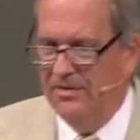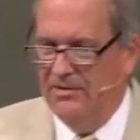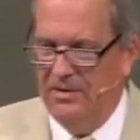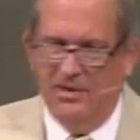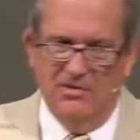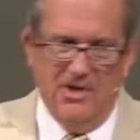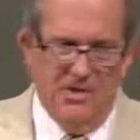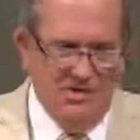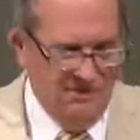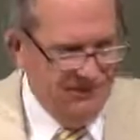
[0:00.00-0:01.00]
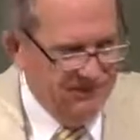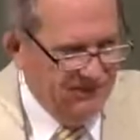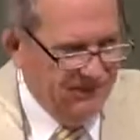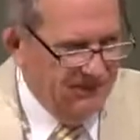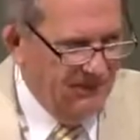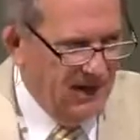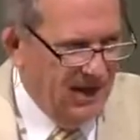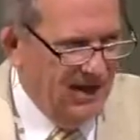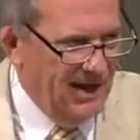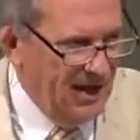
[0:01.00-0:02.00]
Well, I'll tell you.
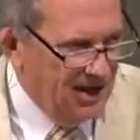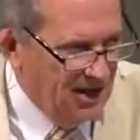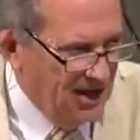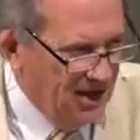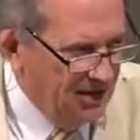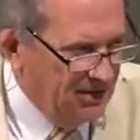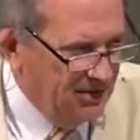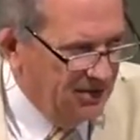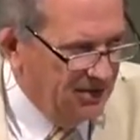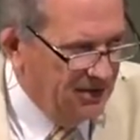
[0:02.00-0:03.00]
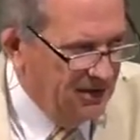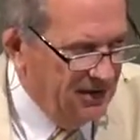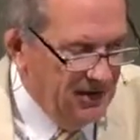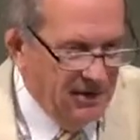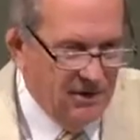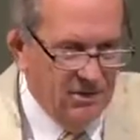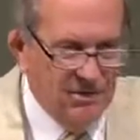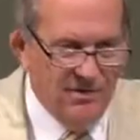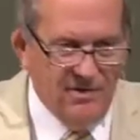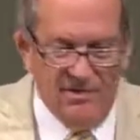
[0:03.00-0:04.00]
An Agagite
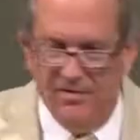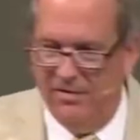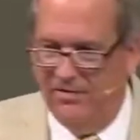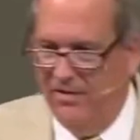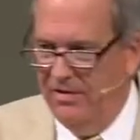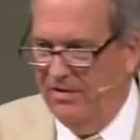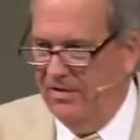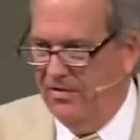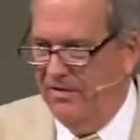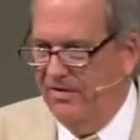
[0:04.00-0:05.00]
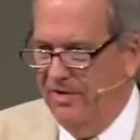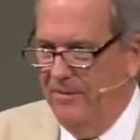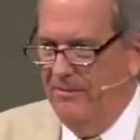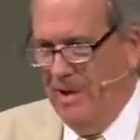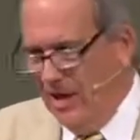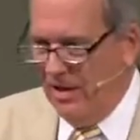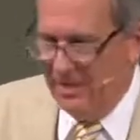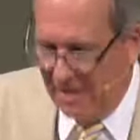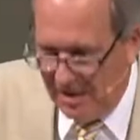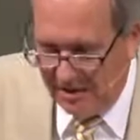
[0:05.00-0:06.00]
was a descendant of the
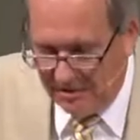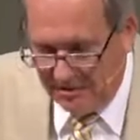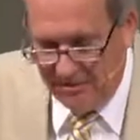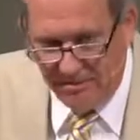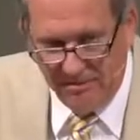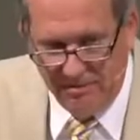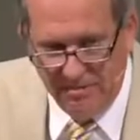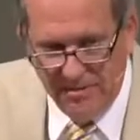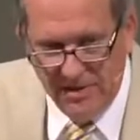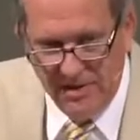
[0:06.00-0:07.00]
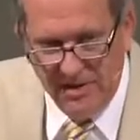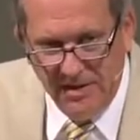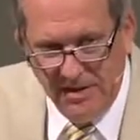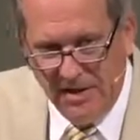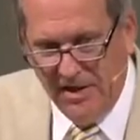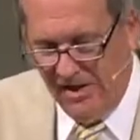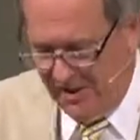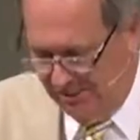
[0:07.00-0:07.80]
Amalekites. And the